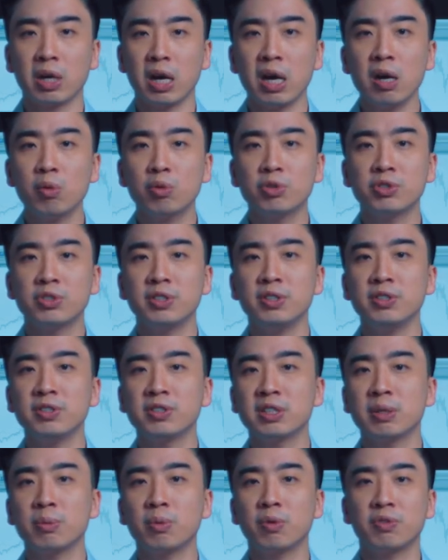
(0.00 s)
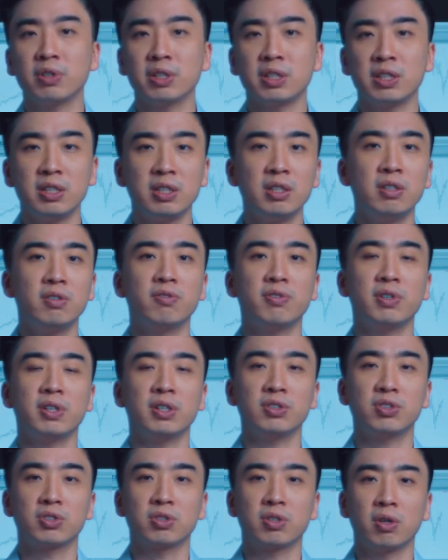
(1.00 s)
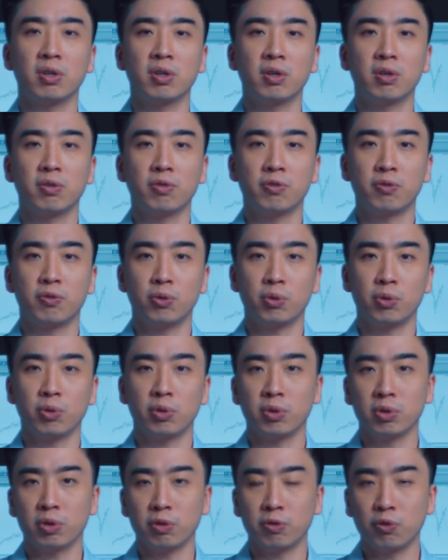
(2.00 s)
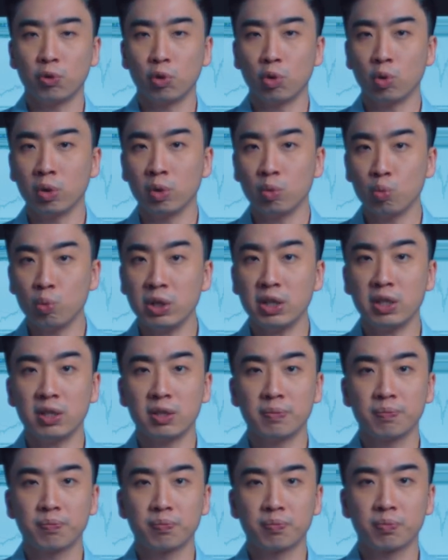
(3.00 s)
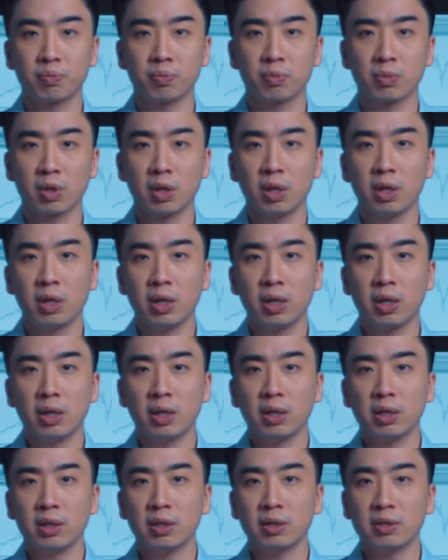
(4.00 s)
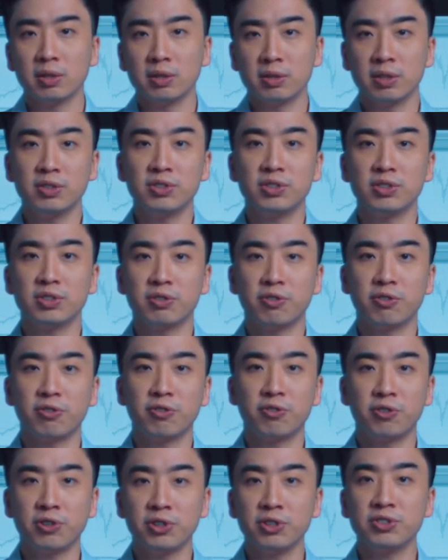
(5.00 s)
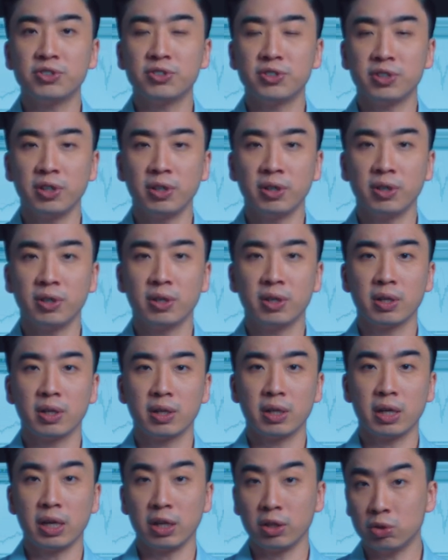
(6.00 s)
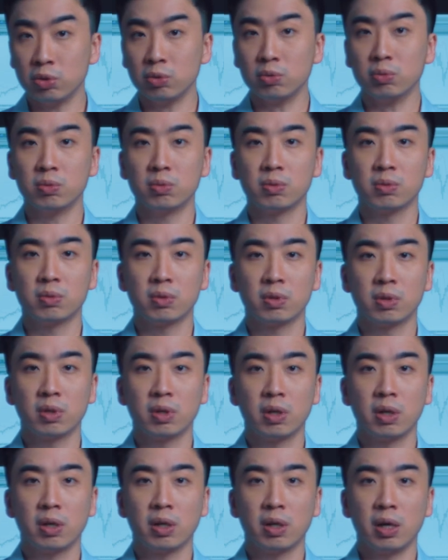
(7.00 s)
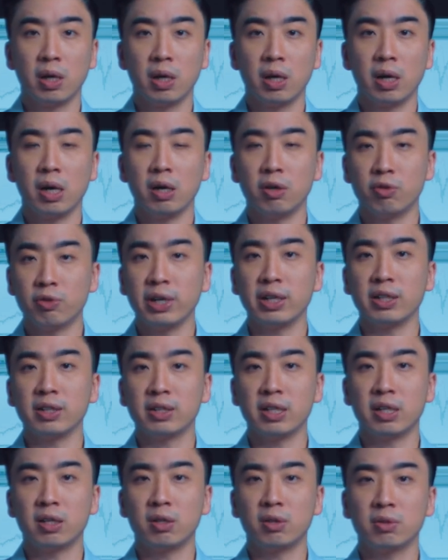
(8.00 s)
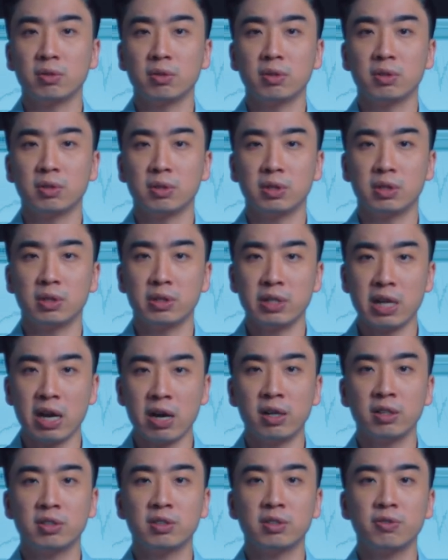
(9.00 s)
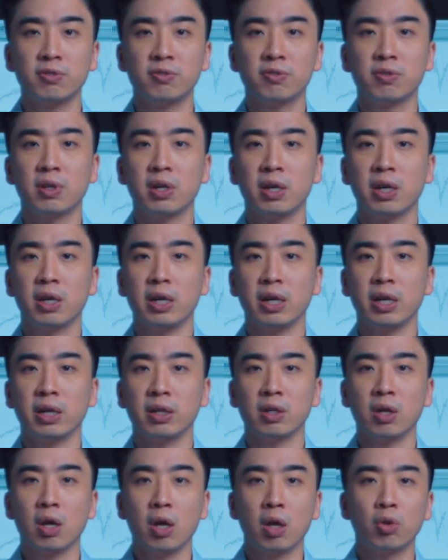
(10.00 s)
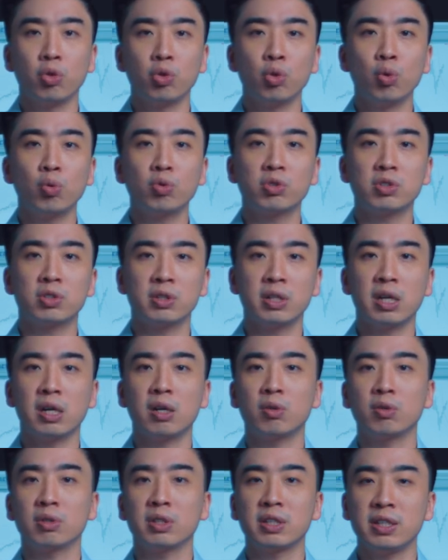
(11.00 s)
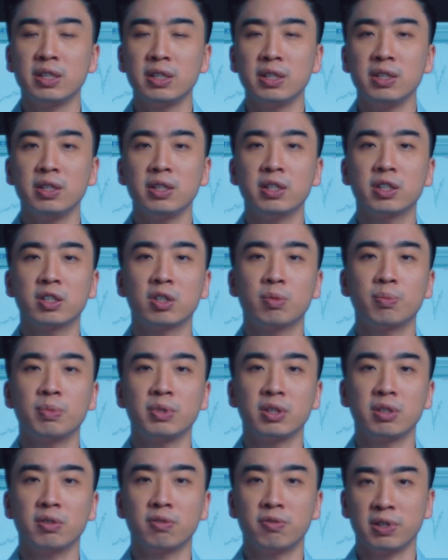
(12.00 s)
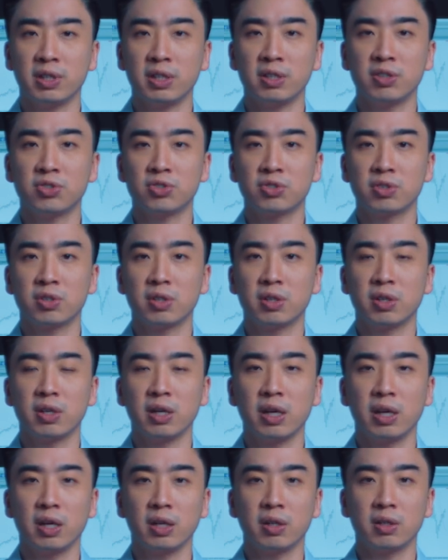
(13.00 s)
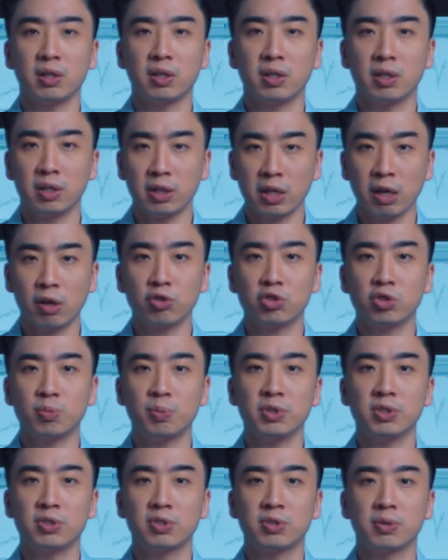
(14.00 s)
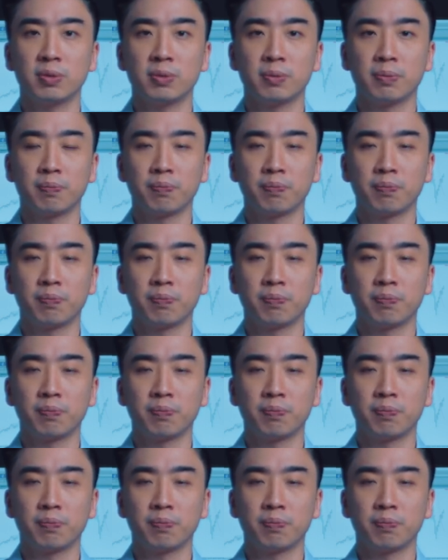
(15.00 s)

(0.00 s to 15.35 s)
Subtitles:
I will see some of the key events for the following week. This is the first thing I do. I write down the narrative and note down key economic events and announcements.